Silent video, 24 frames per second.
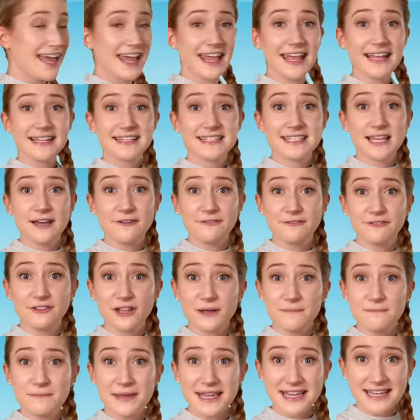It's a
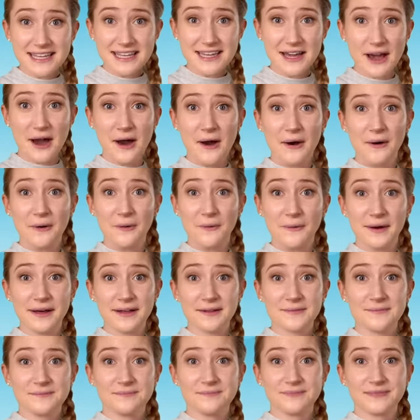flamingo.
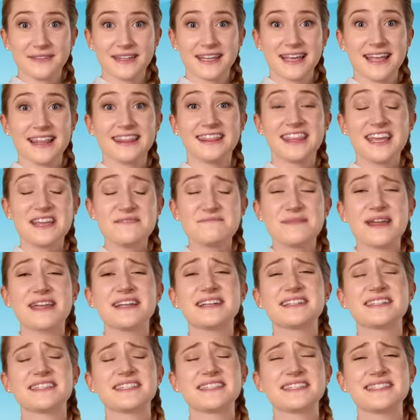They make
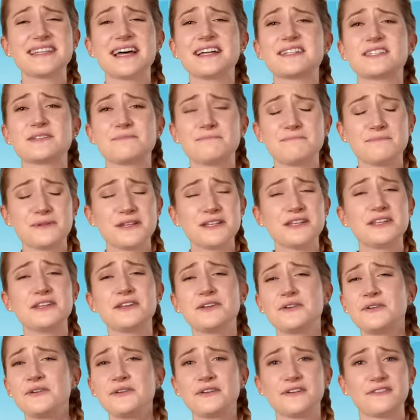such
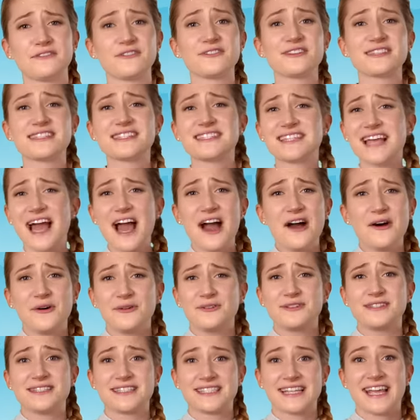beautiful
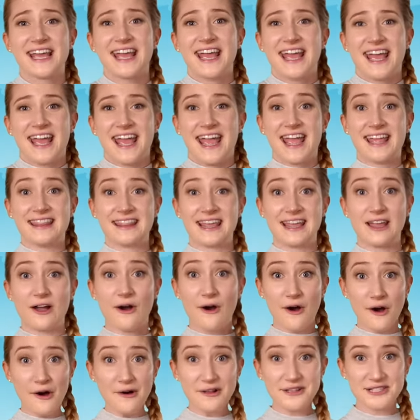sounds, and they
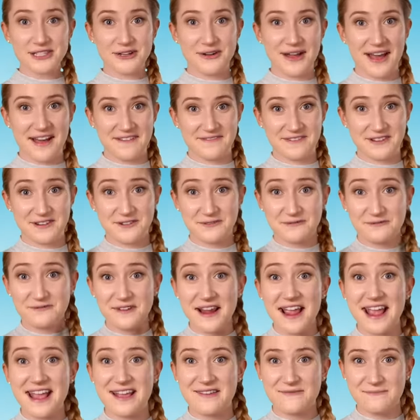also have
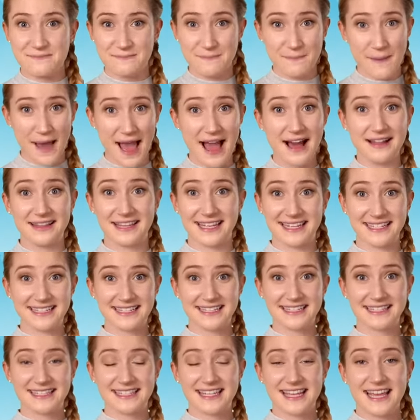great
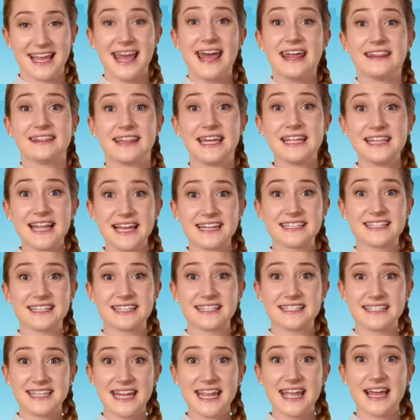balance. They like to
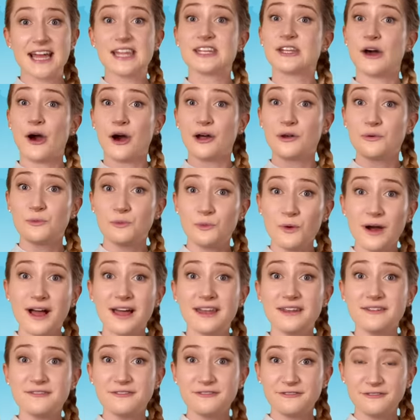stand on
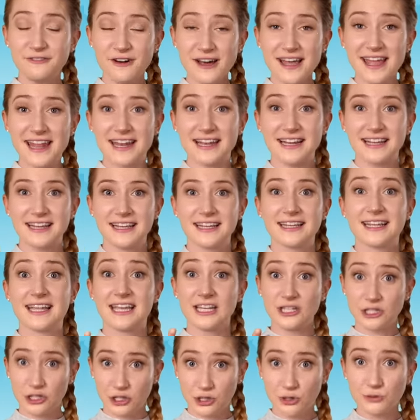one foot.
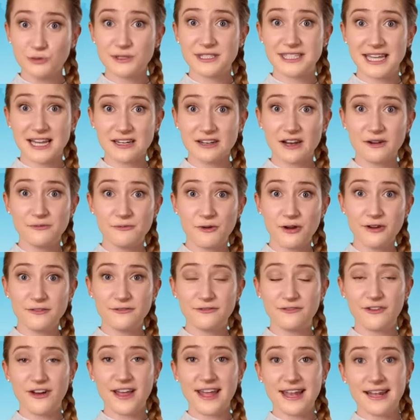Can you stand on one
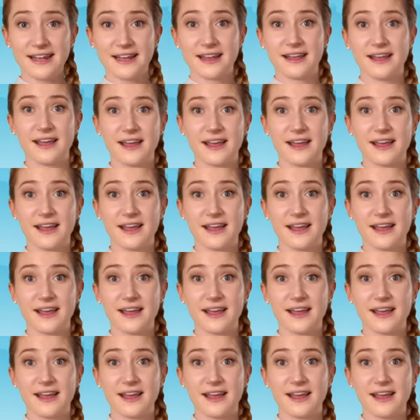foot?